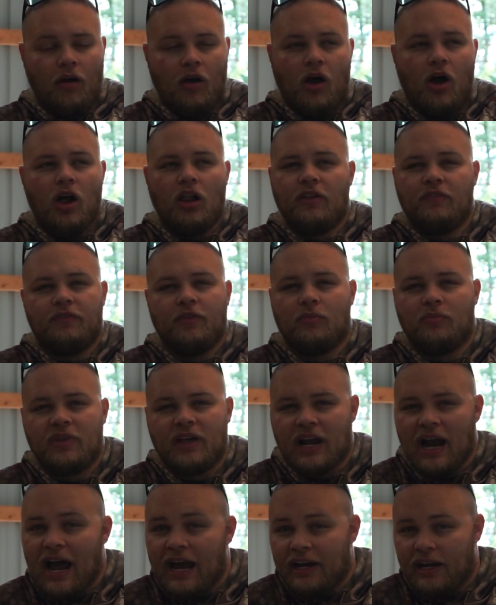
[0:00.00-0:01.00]
All of them
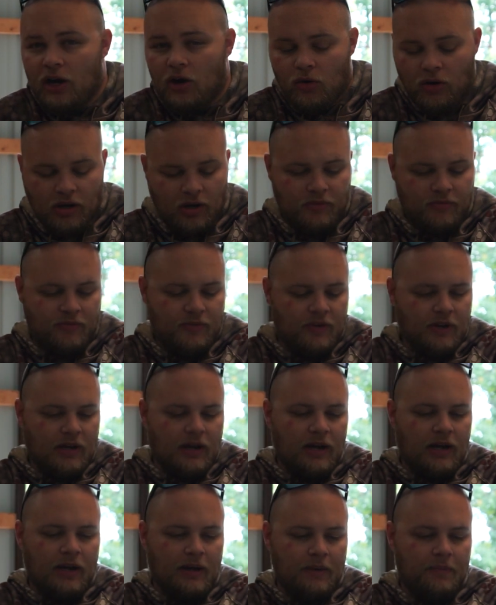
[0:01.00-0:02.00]
that I know
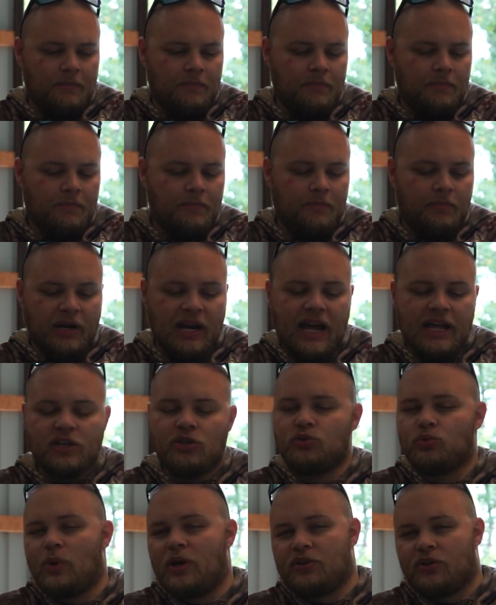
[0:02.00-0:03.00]
of. But I
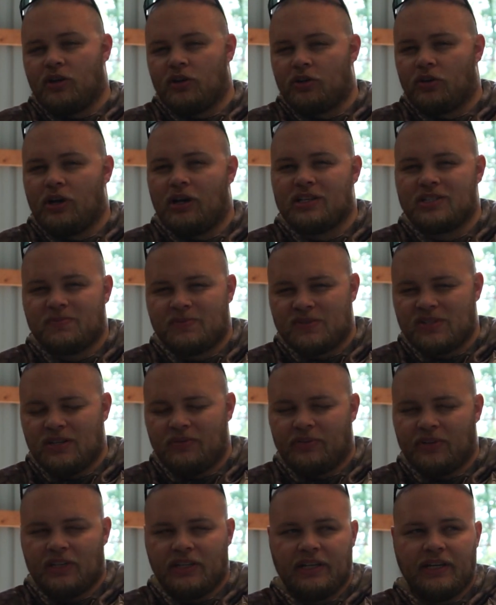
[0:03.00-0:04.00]
use Weather Underground
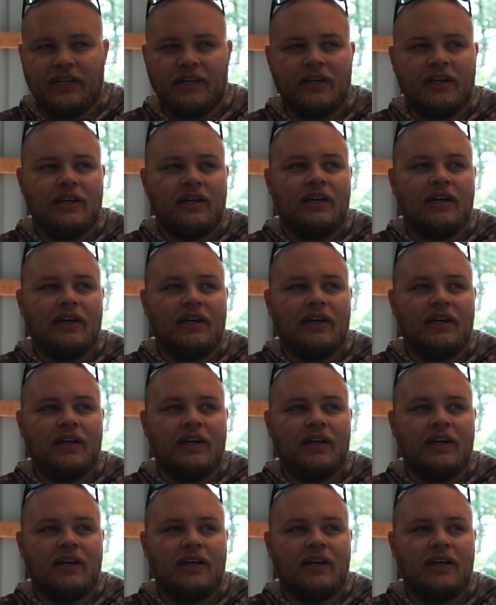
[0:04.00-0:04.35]
specifically.